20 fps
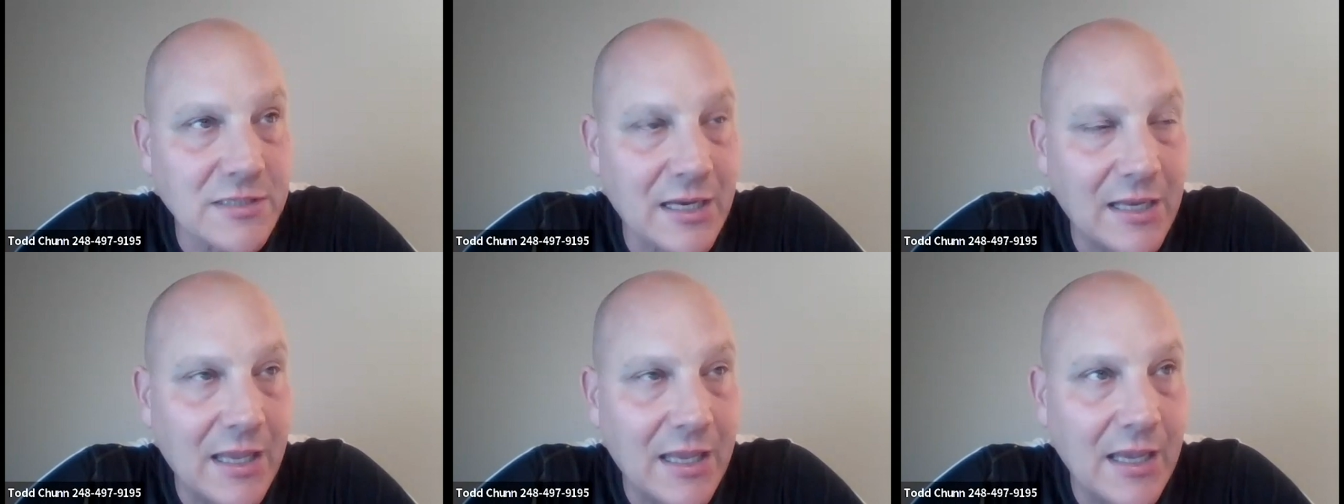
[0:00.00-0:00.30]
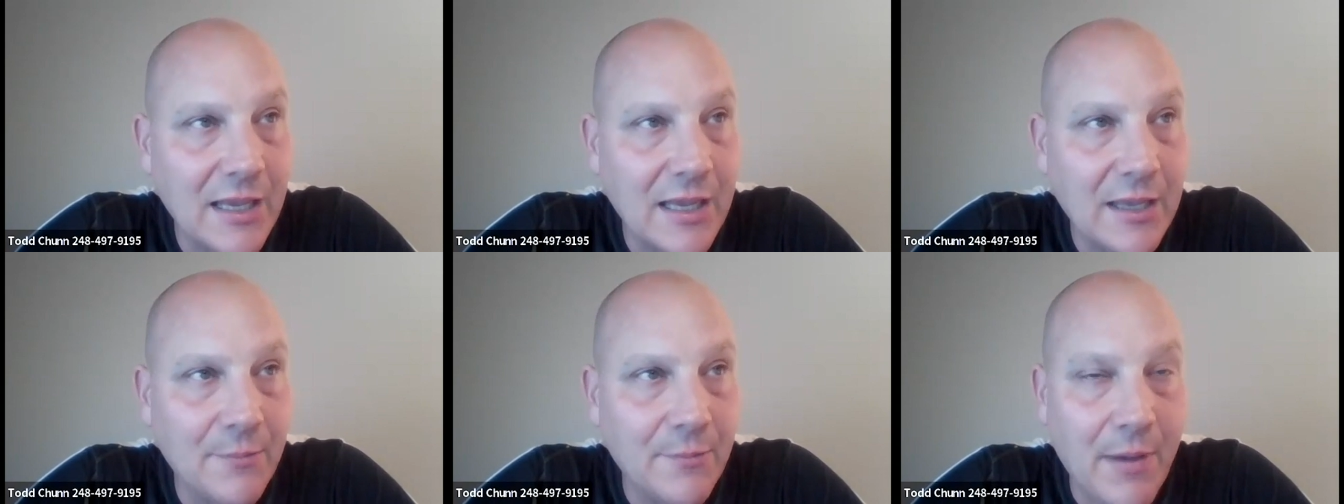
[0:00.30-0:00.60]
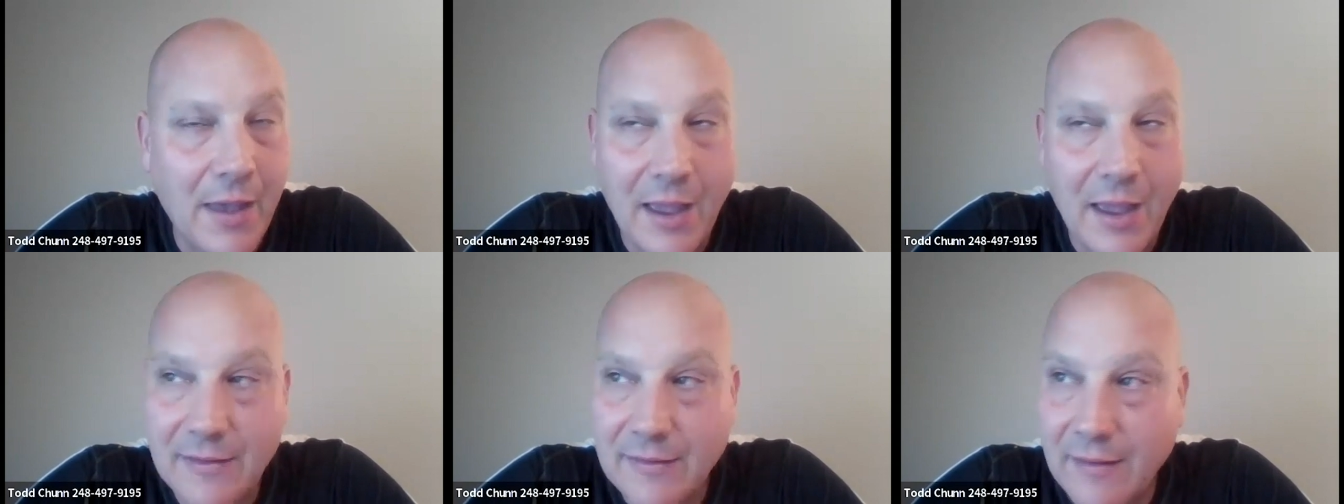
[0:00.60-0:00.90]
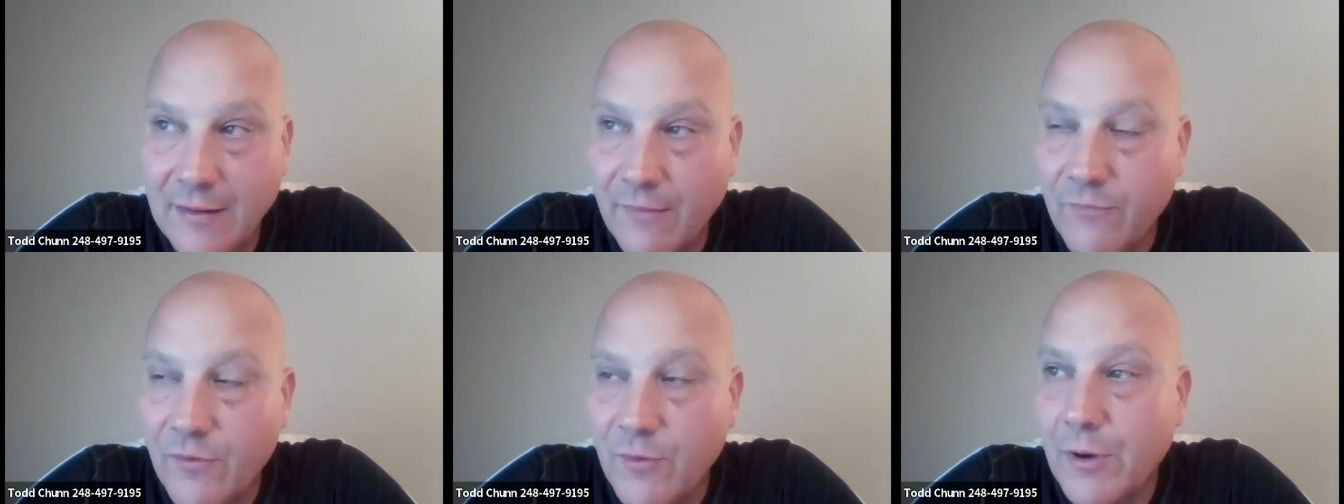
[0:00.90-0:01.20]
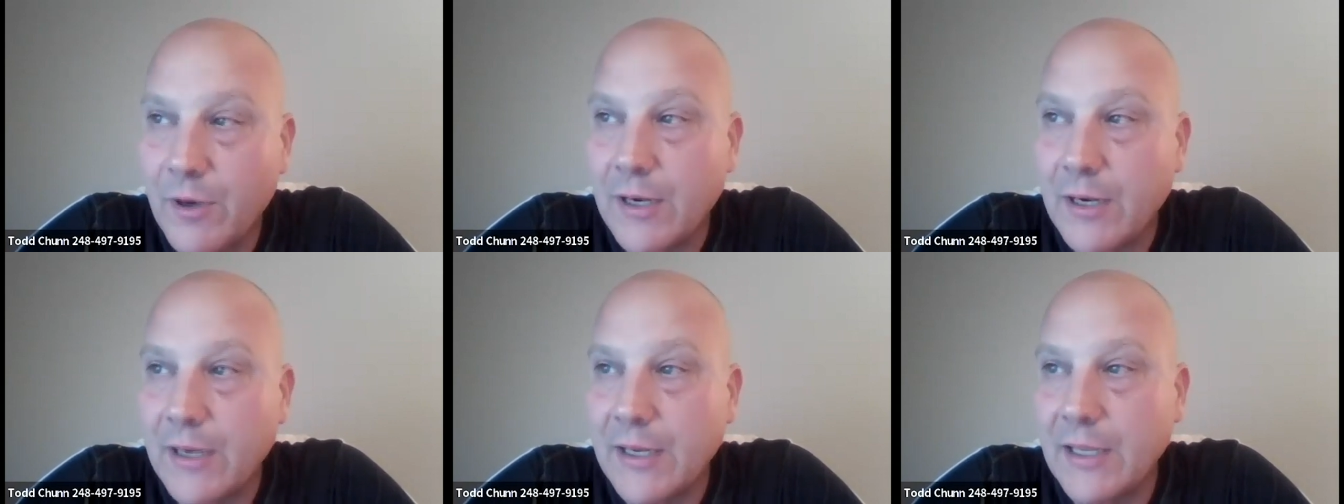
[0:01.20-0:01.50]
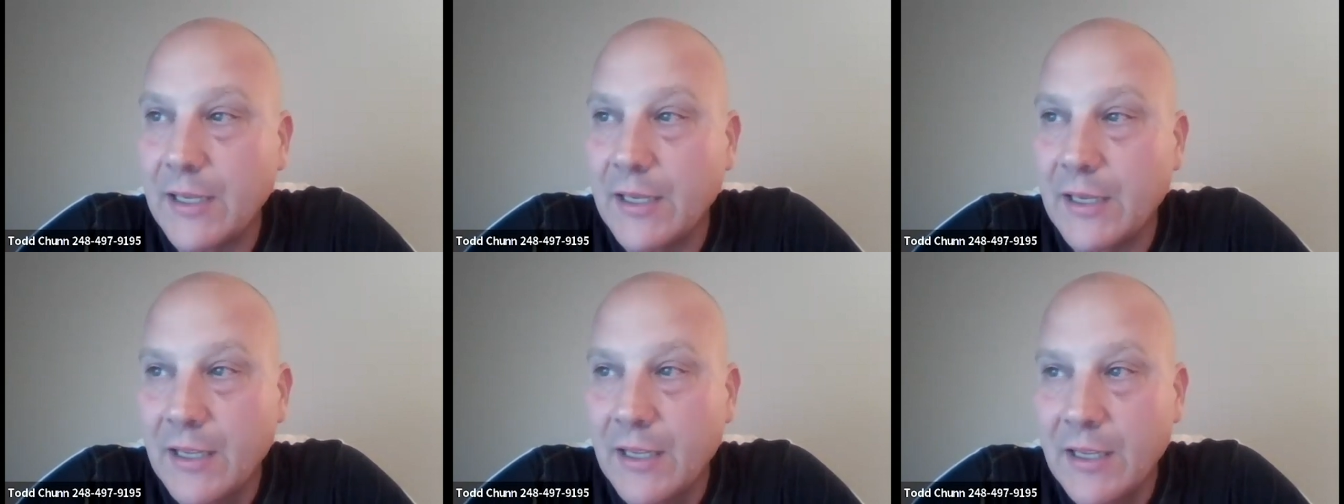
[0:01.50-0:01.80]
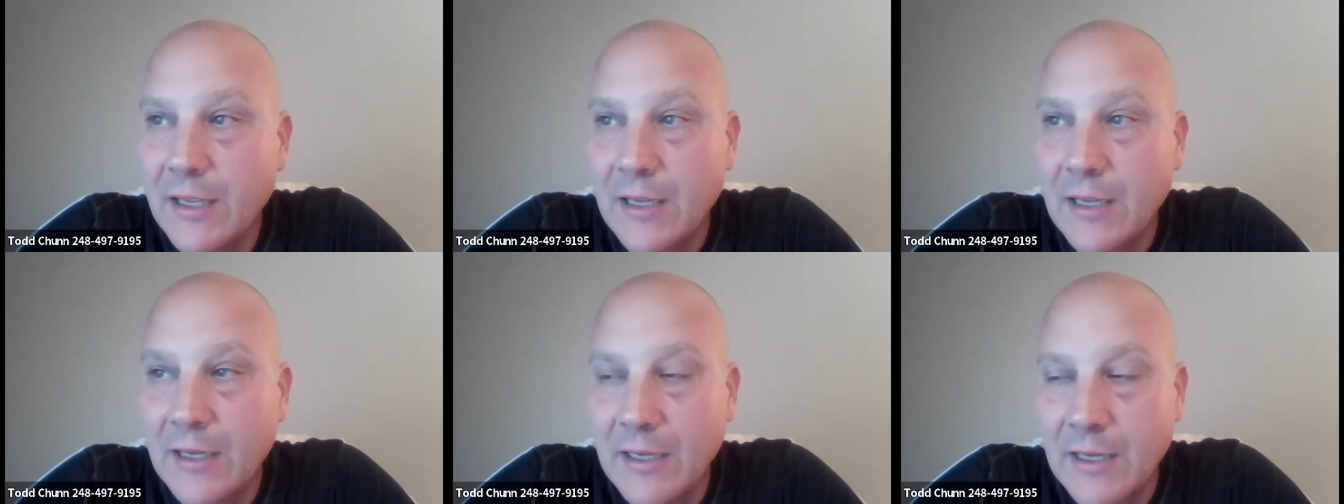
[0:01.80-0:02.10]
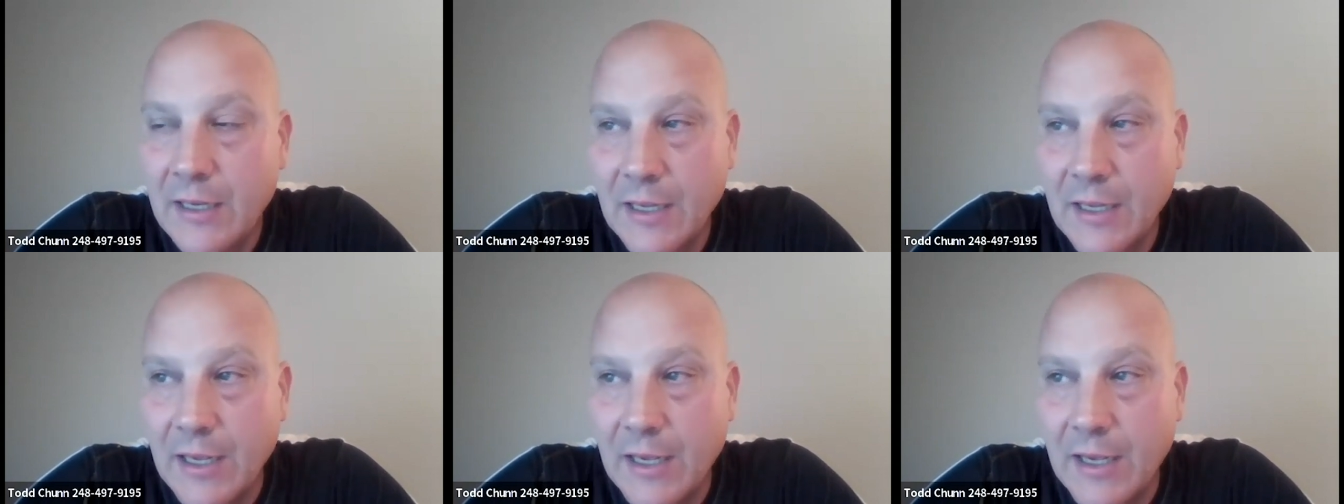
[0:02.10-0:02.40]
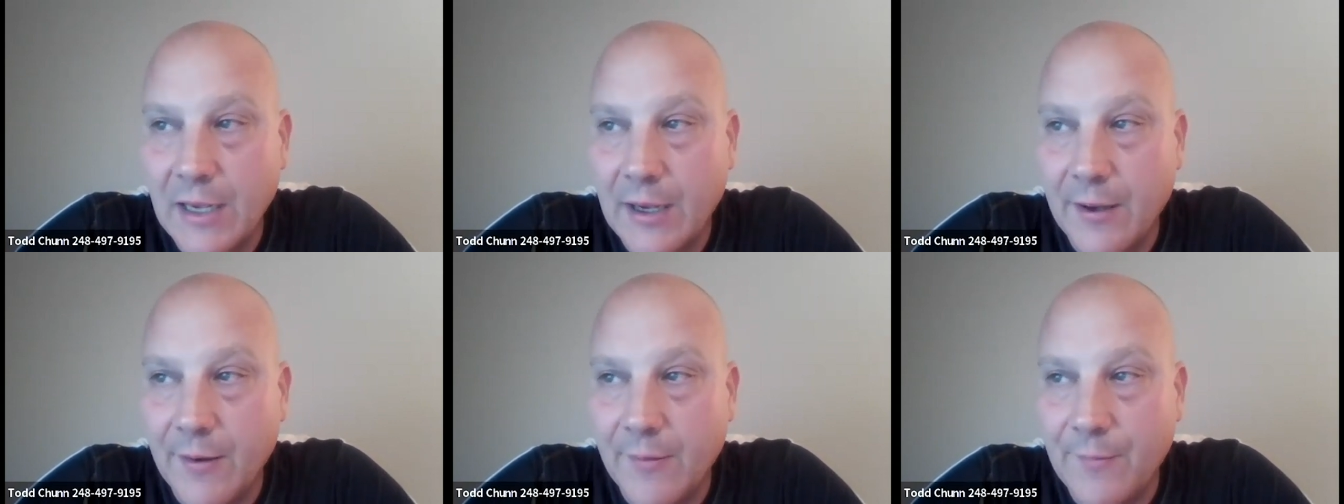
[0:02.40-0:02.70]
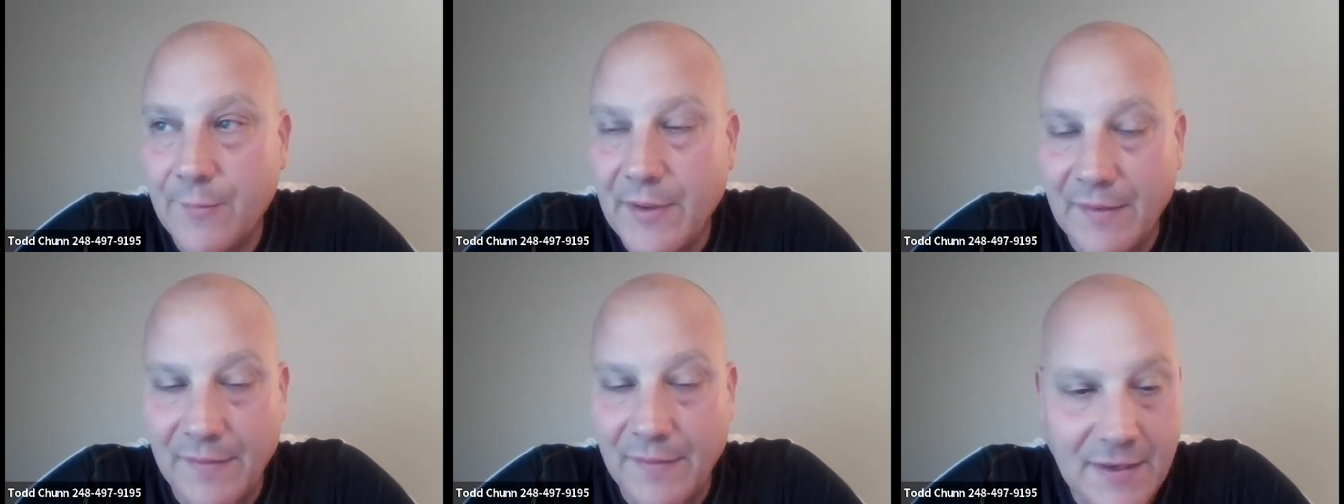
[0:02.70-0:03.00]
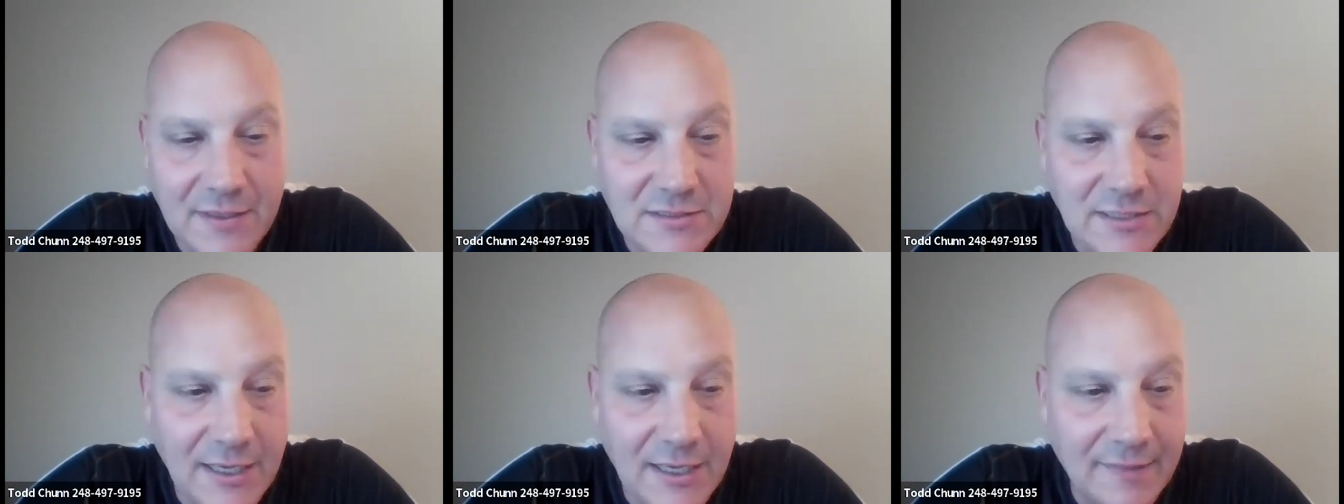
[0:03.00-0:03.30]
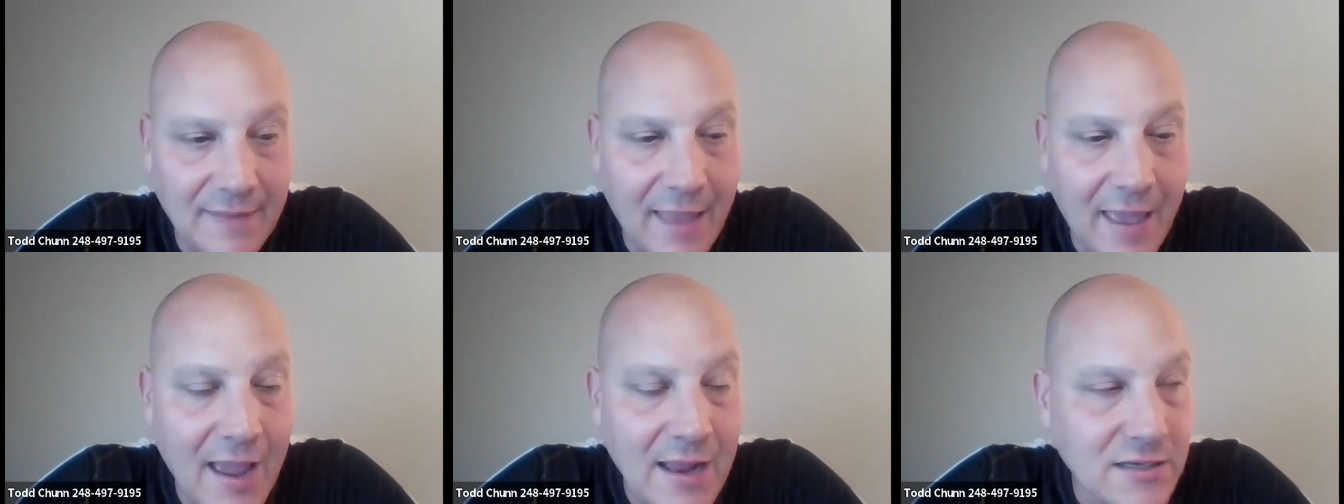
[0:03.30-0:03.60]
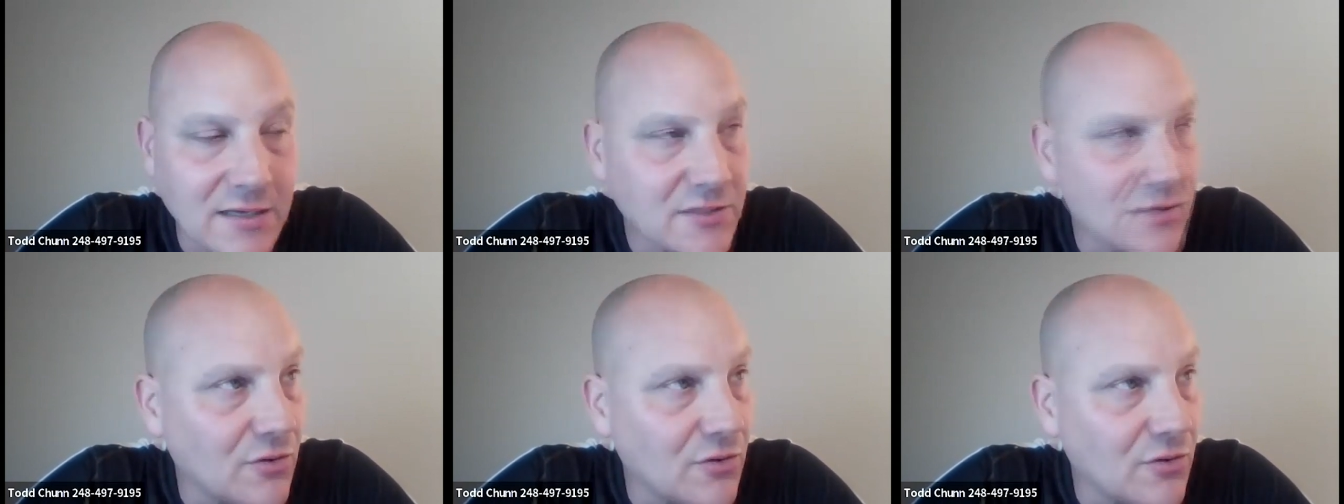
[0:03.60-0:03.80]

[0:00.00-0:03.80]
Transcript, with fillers: I can't get back to everybody um, and things like that.